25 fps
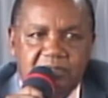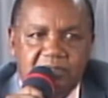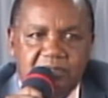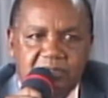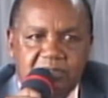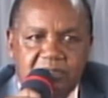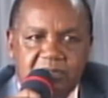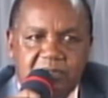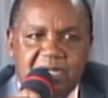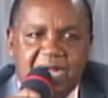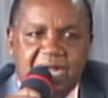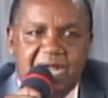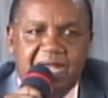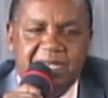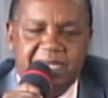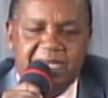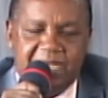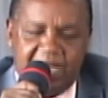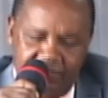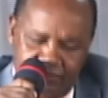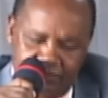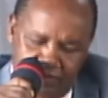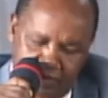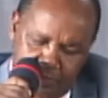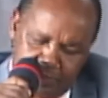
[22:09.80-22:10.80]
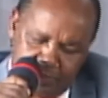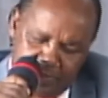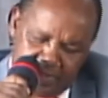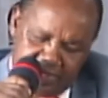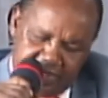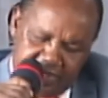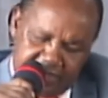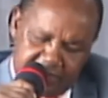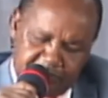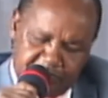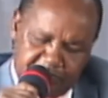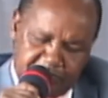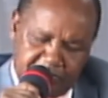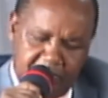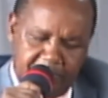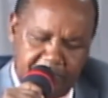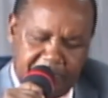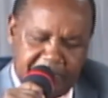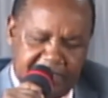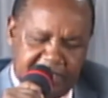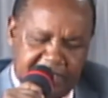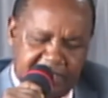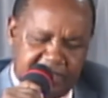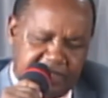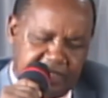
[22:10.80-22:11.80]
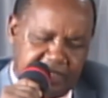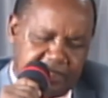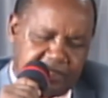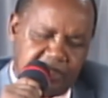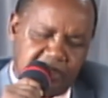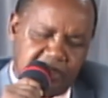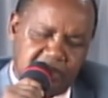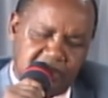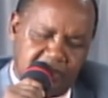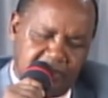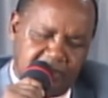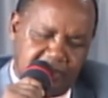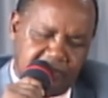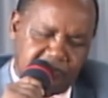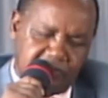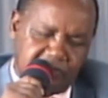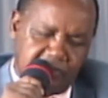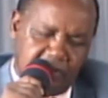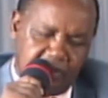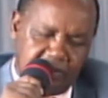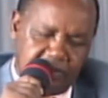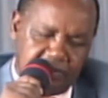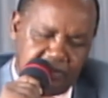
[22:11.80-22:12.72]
you can never operate properly in the kingdom of God.